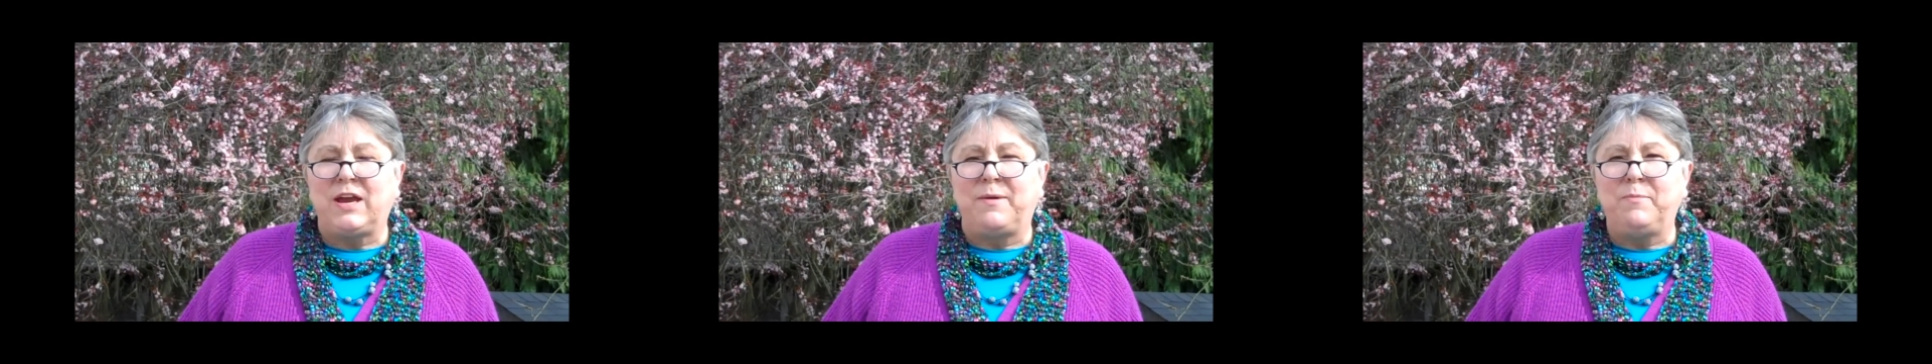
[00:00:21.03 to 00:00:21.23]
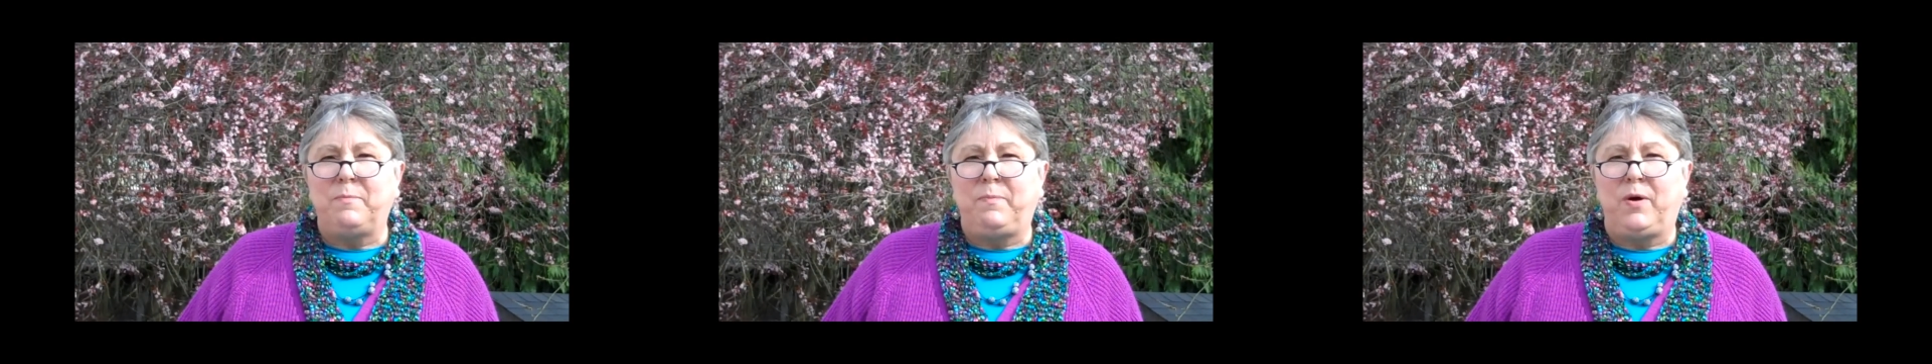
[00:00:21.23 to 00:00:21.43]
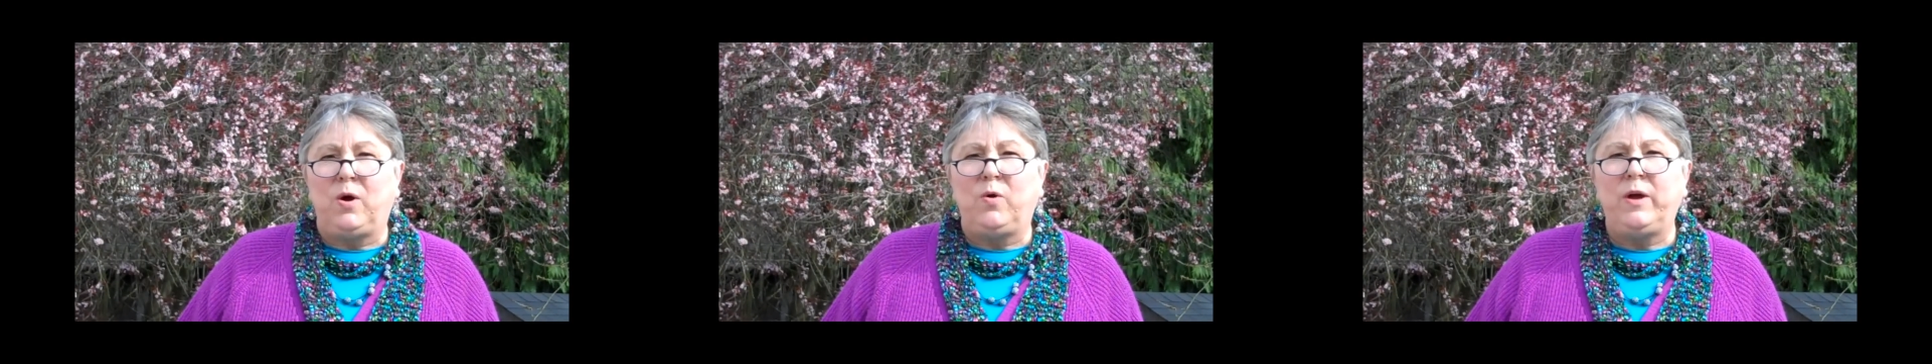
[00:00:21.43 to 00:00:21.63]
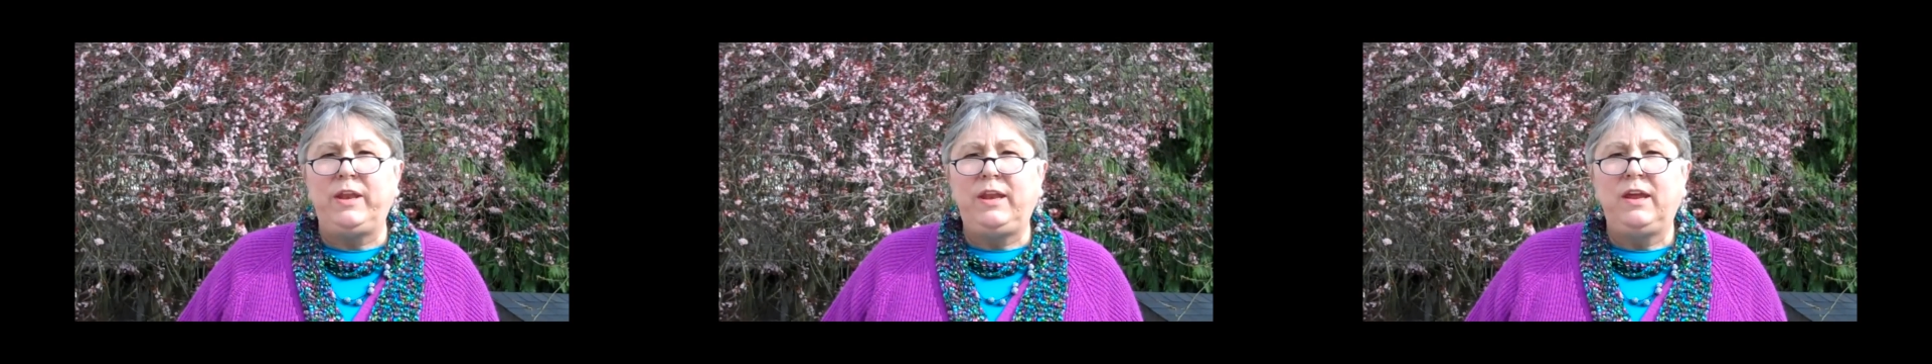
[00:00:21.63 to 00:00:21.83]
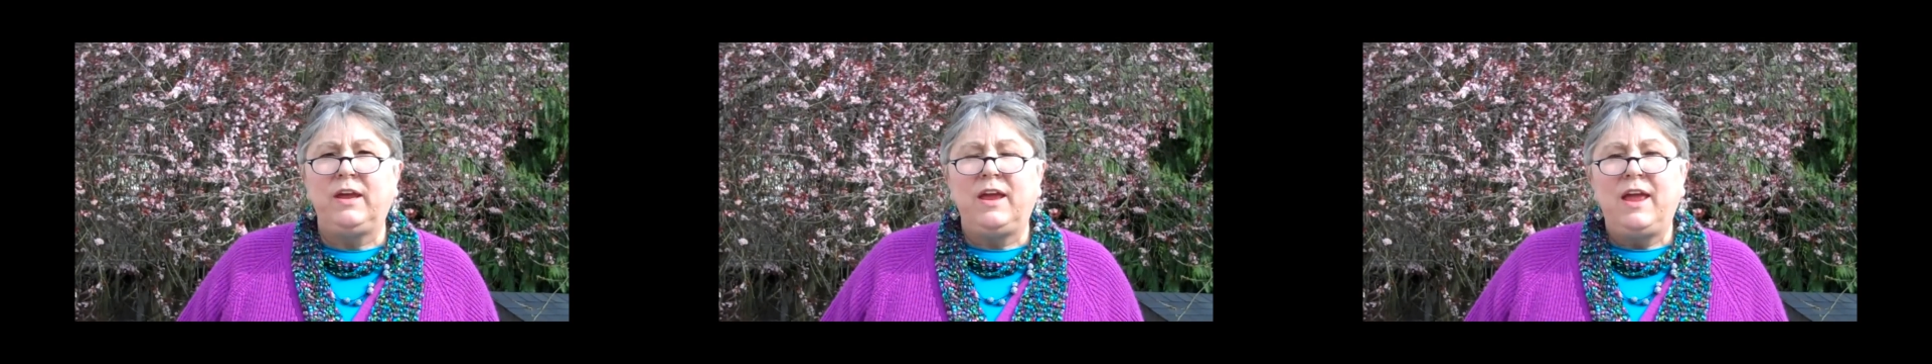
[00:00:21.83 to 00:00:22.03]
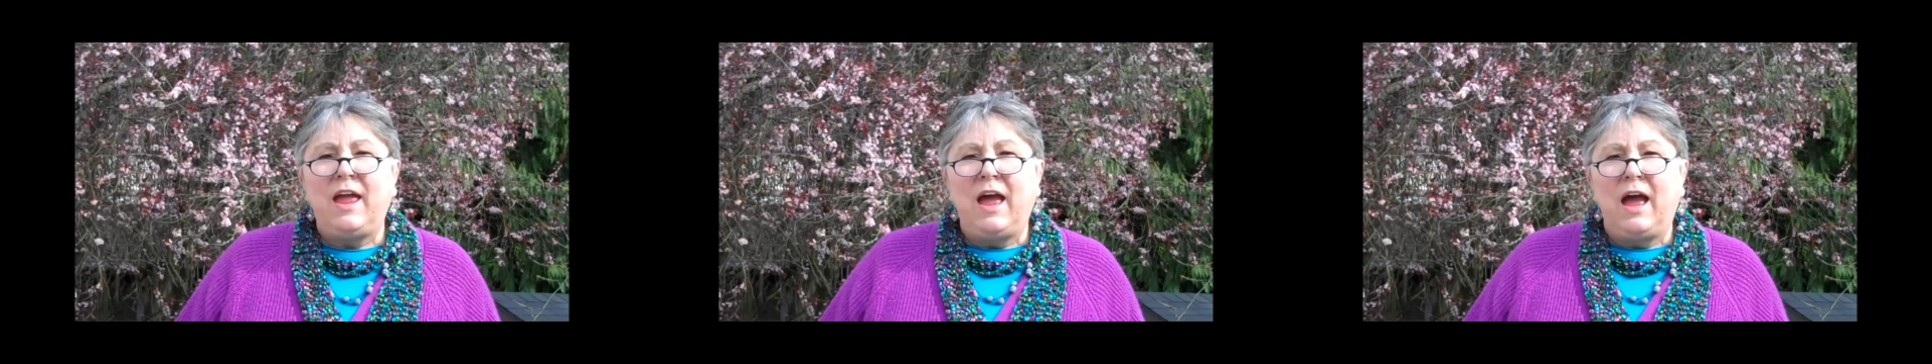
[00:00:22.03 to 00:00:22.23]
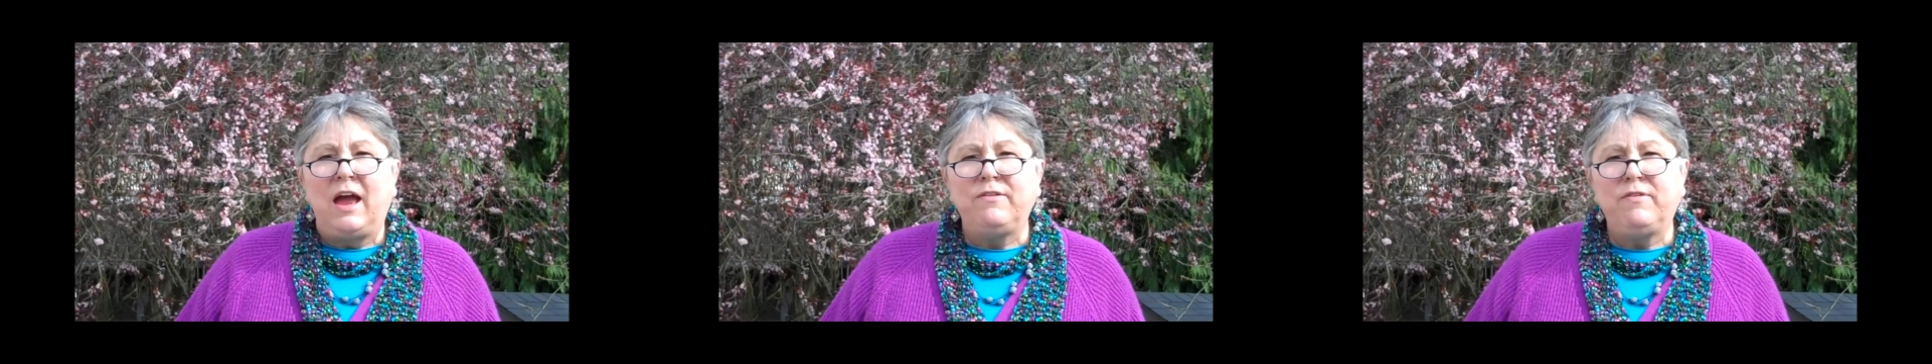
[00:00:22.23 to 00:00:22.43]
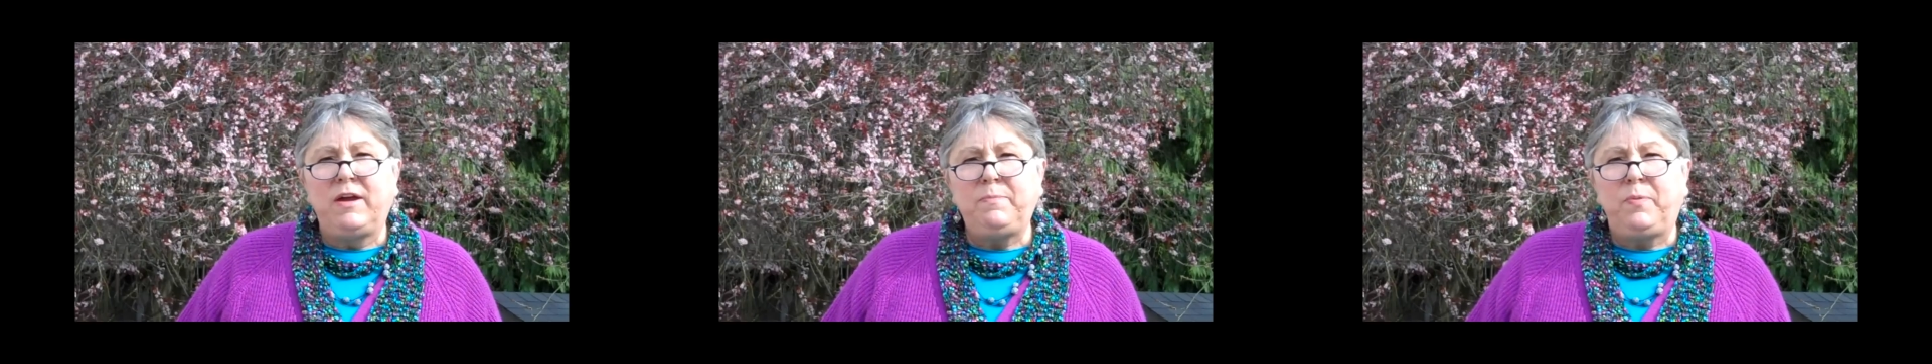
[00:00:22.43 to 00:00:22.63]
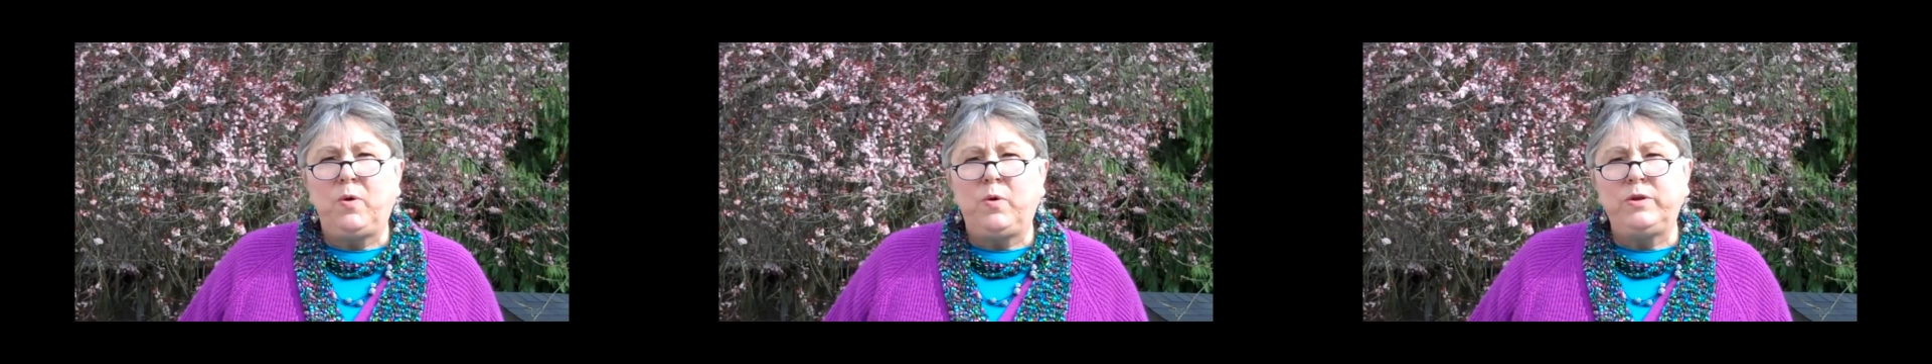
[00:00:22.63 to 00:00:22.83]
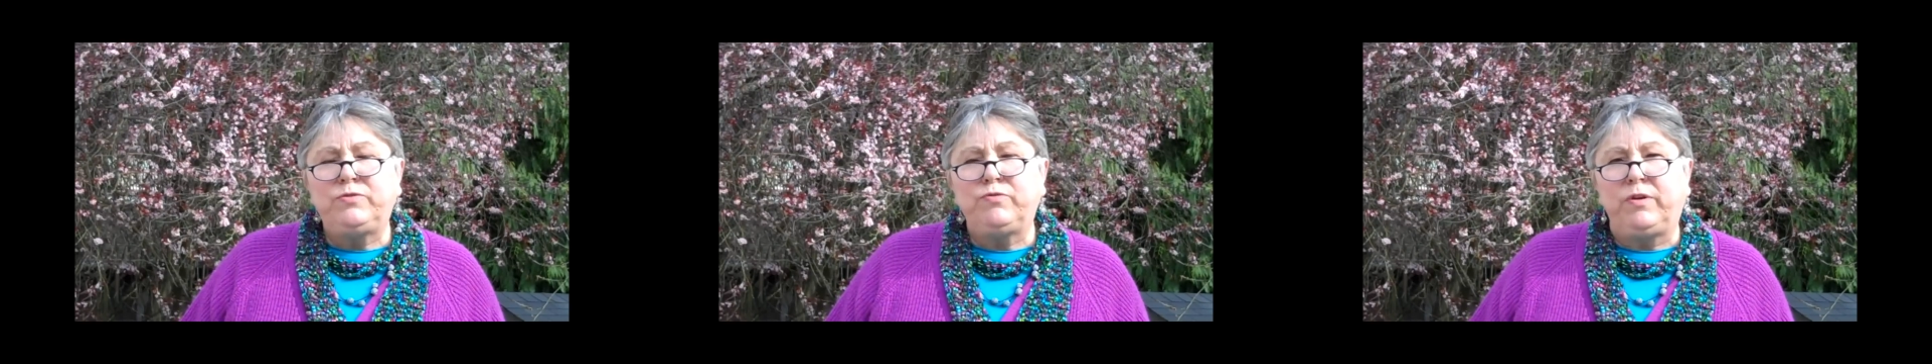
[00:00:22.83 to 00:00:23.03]
I'm a poet. I write
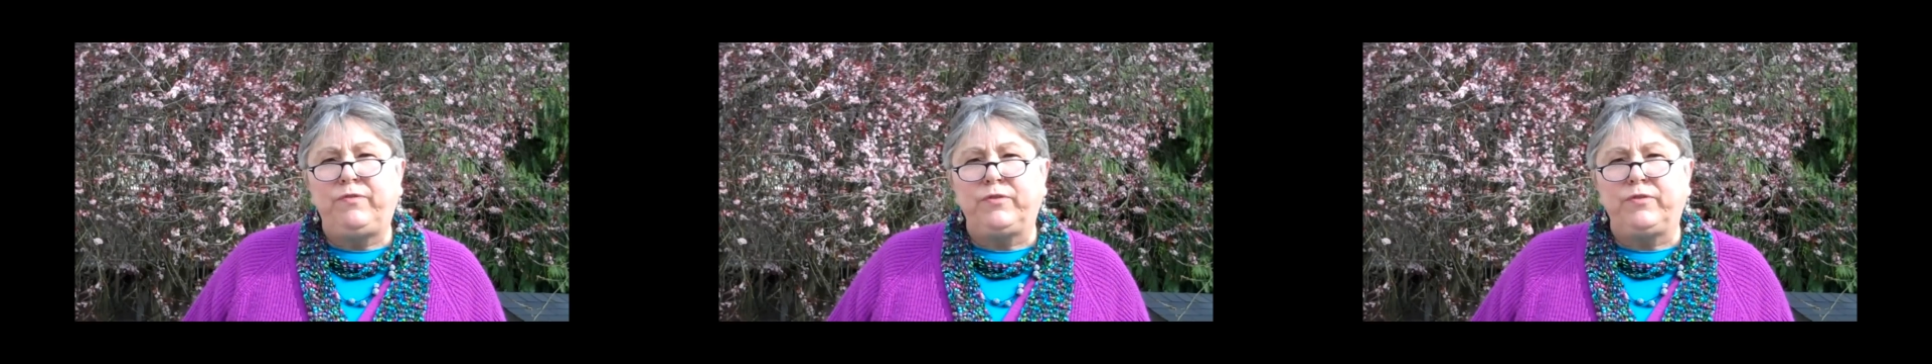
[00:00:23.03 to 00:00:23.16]
poetry